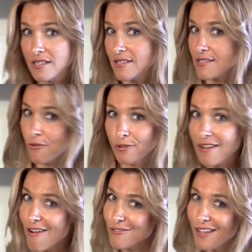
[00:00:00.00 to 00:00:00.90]
that is all
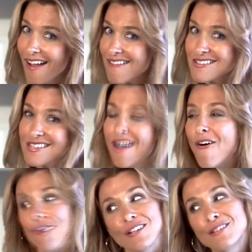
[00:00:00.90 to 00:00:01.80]
around the house,
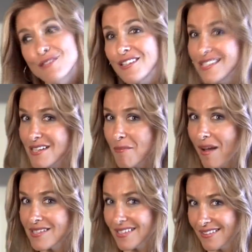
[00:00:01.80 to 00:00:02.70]
only what is in a
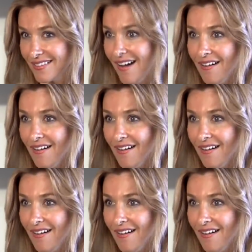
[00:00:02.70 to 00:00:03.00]
basket.